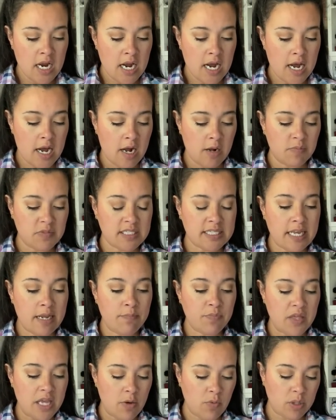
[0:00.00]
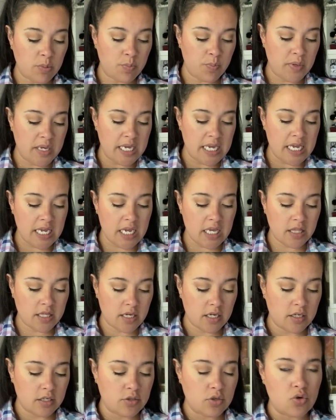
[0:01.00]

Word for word: Um, same thing with B, the